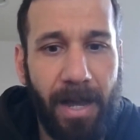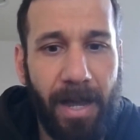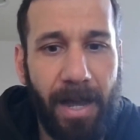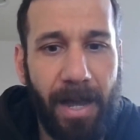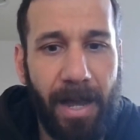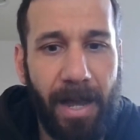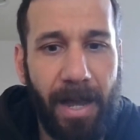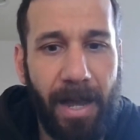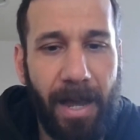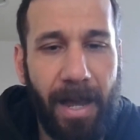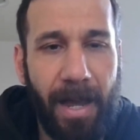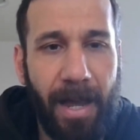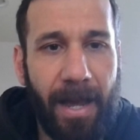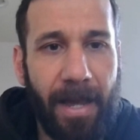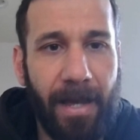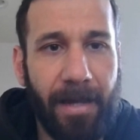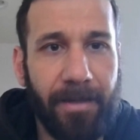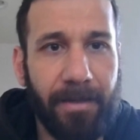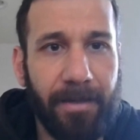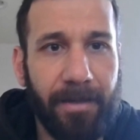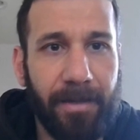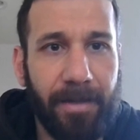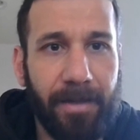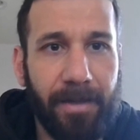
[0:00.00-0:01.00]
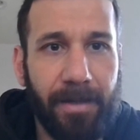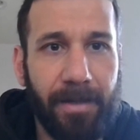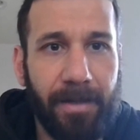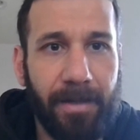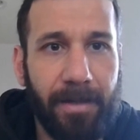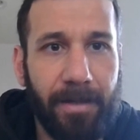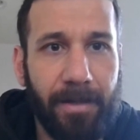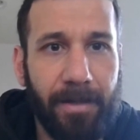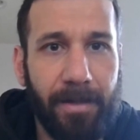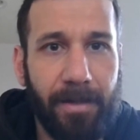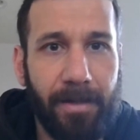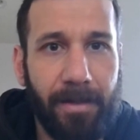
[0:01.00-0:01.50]
And
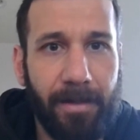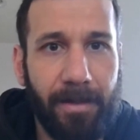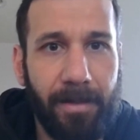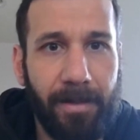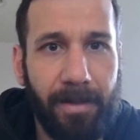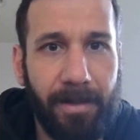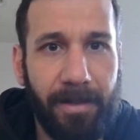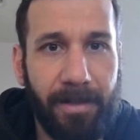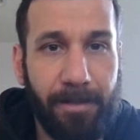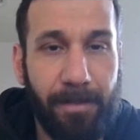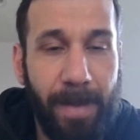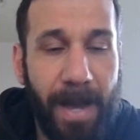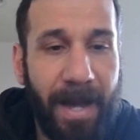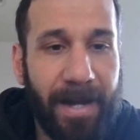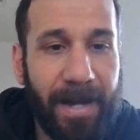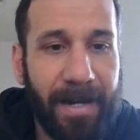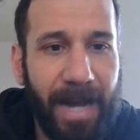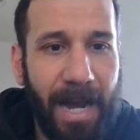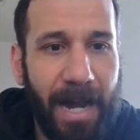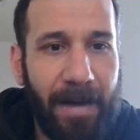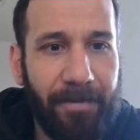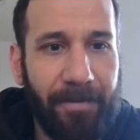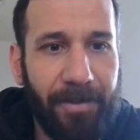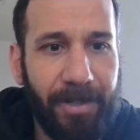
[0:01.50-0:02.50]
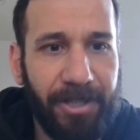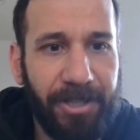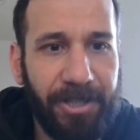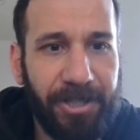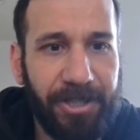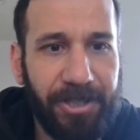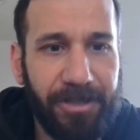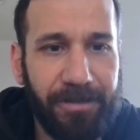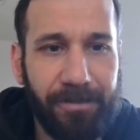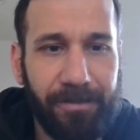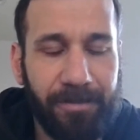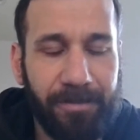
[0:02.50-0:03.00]
his batting
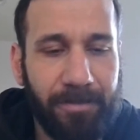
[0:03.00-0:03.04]
average,